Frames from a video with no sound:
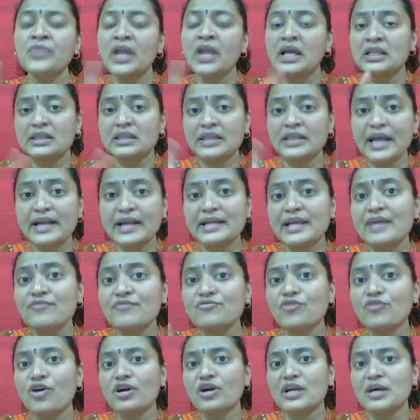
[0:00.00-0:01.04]
that time
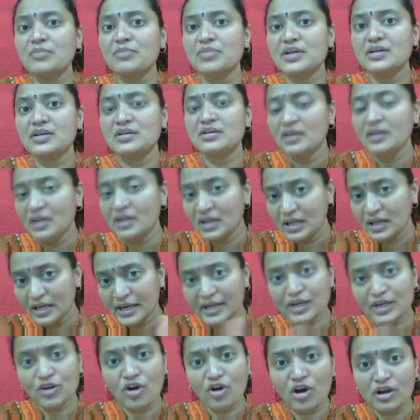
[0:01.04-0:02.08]
what happened,
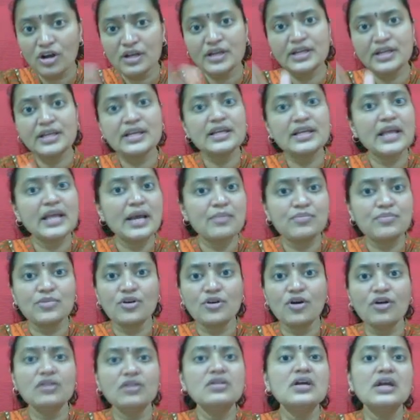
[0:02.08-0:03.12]
it quality kept
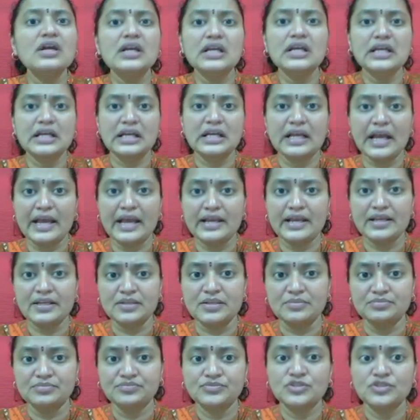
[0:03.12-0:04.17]
on
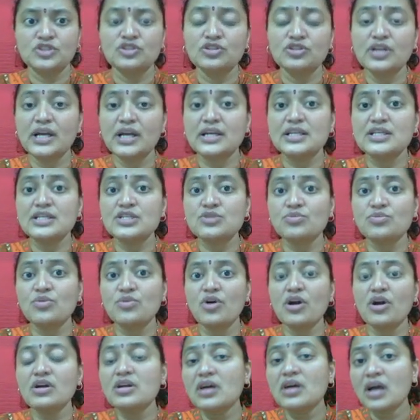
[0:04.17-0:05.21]
declining. So that is
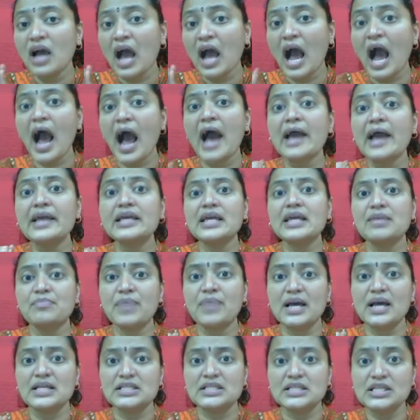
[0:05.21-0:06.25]
what high
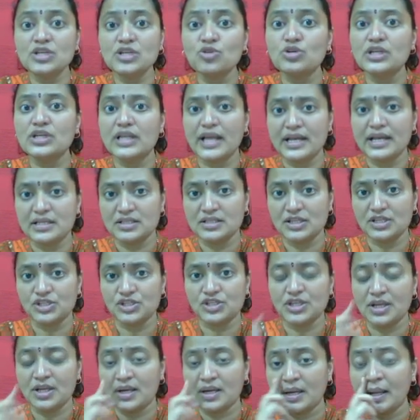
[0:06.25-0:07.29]
capacity
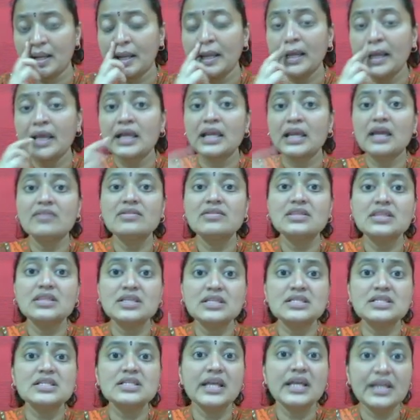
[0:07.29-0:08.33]
utilization. Now in
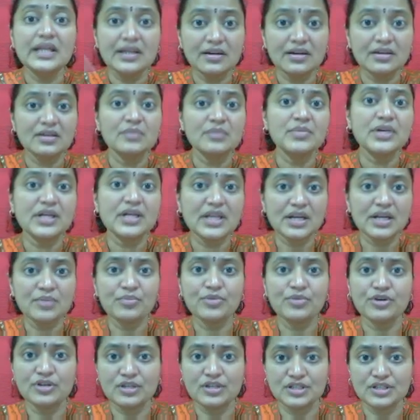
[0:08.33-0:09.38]
this intermittent
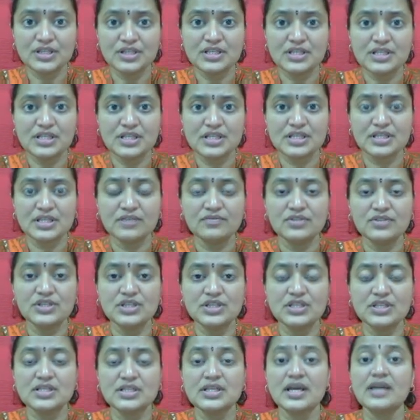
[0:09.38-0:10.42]
production system which
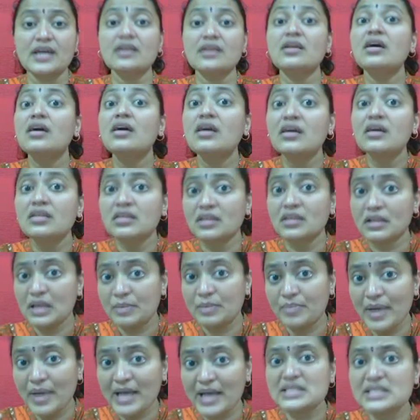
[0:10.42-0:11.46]
is there, the
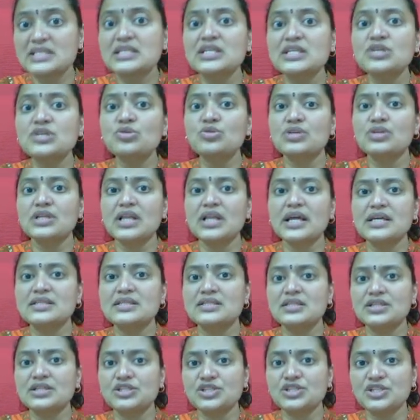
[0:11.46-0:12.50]
capacity
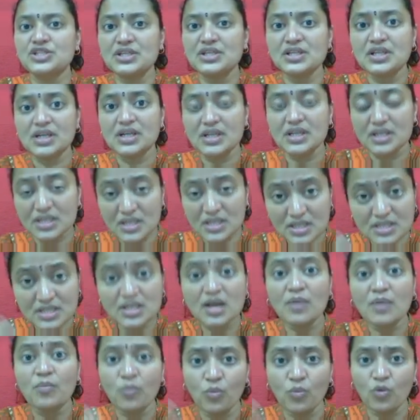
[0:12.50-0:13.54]
utilization, it is
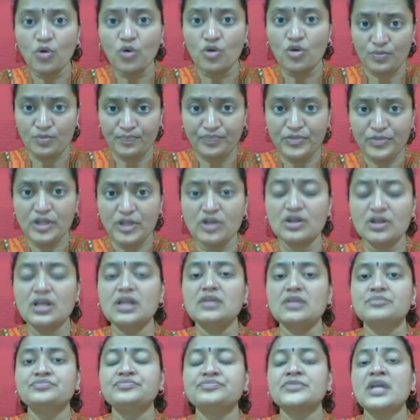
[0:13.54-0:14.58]
more.
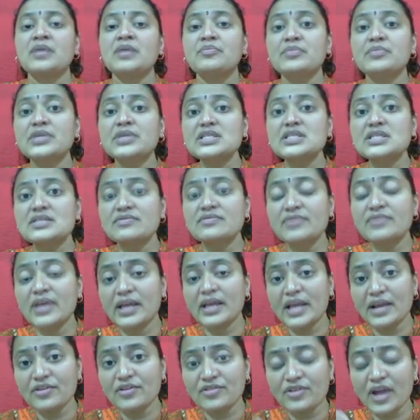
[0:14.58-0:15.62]
Okay, means they
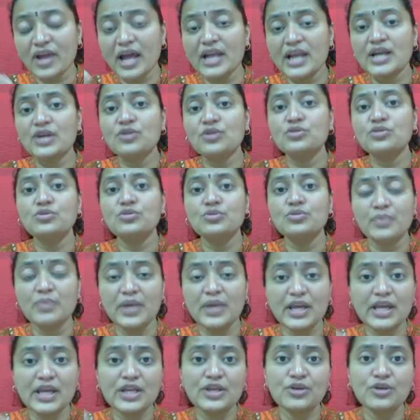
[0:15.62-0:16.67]
can try to
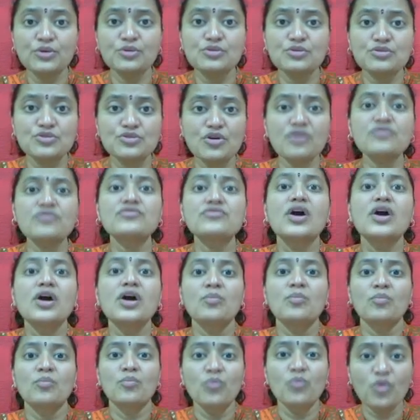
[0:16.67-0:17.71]
make use of
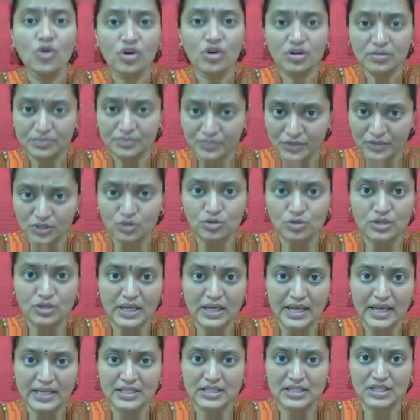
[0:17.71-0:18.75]
more
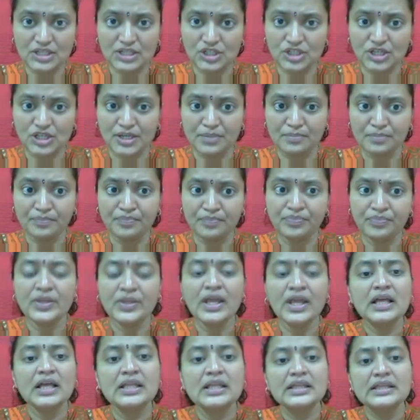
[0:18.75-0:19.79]
utilization.
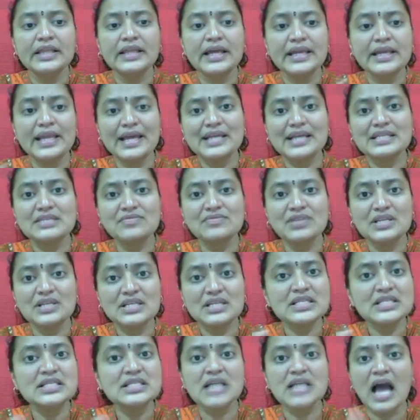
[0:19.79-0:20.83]
The next one
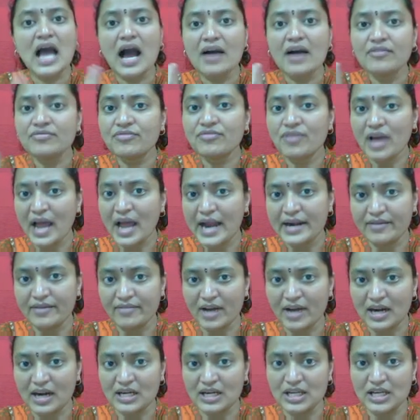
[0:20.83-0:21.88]
is staff
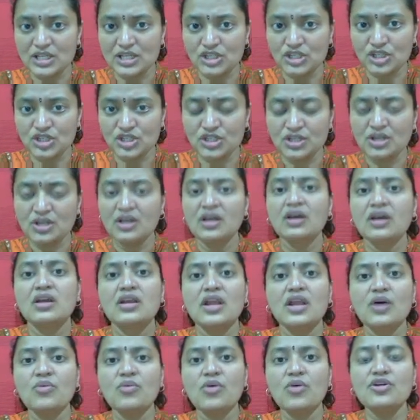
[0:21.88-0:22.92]
advantage.
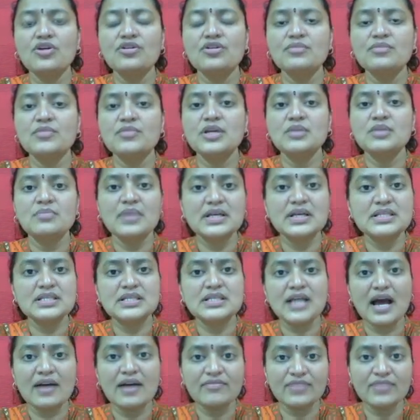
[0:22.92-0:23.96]
Now what do you mean by
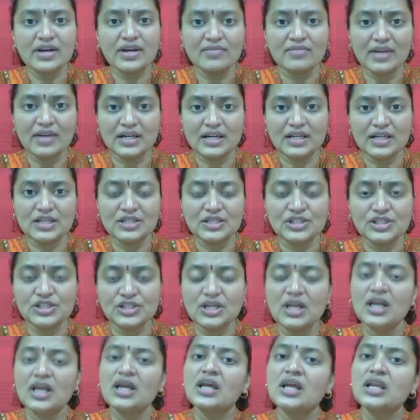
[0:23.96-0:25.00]
staff advantage?
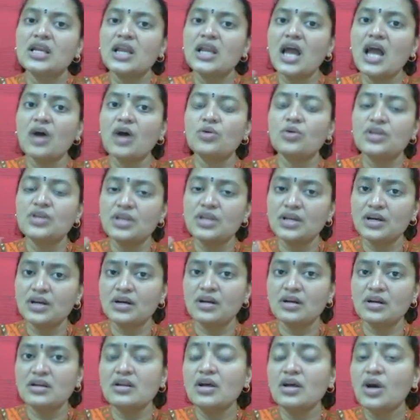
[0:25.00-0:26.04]
Now
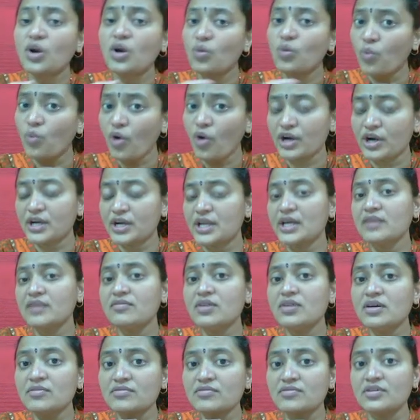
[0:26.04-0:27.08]
here
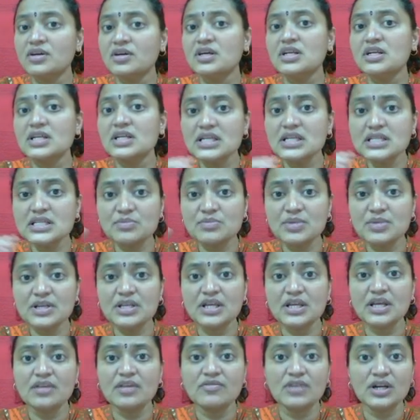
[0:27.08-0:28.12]
whatever work is been
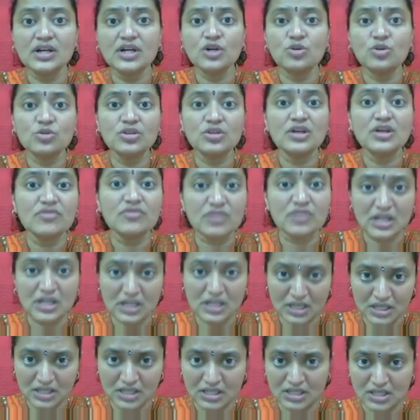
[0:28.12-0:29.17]
given to the
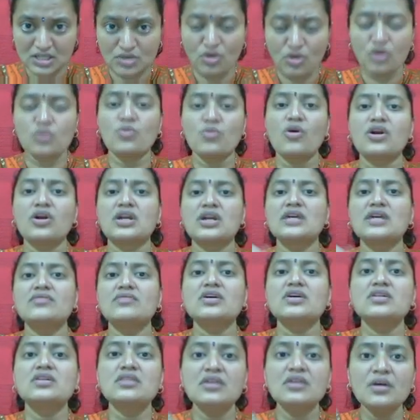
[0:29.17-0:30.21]
workers or
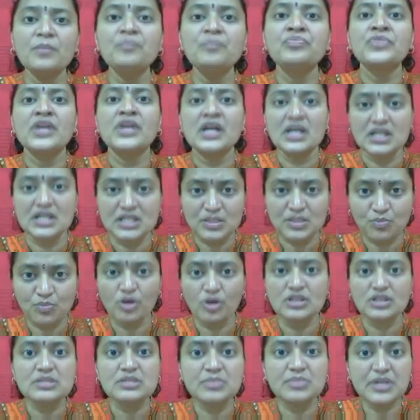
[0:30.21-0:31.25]
whatever the
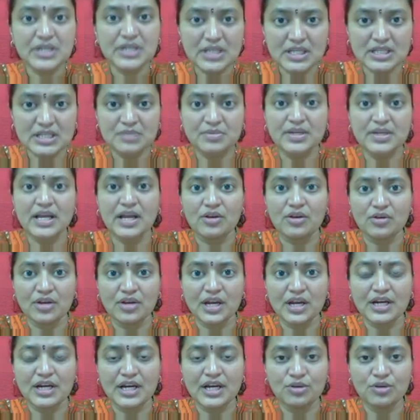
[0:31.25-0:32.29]
responsibility has been
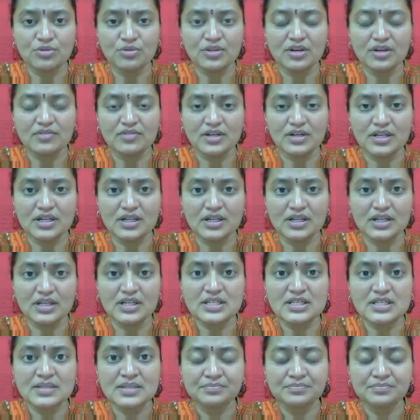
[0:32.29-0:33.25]
allocated to the workers,